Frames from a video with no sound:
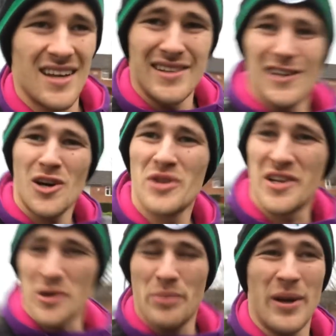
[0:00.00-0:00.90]

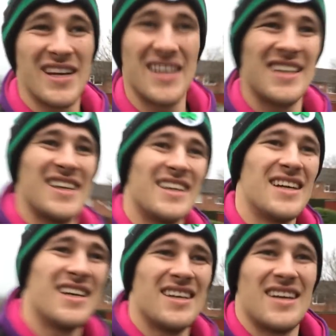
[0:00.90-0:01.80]
loaded up,
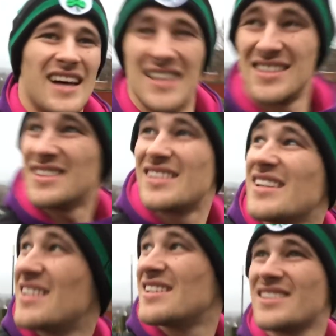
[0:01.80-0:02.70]
and
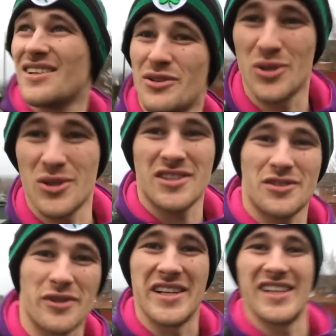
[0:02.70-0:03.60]
of course
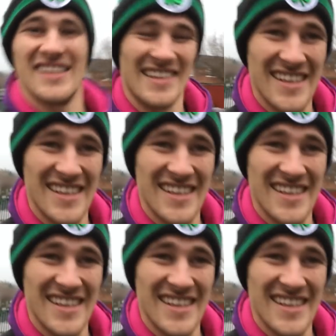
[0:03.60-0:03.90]
it's raining.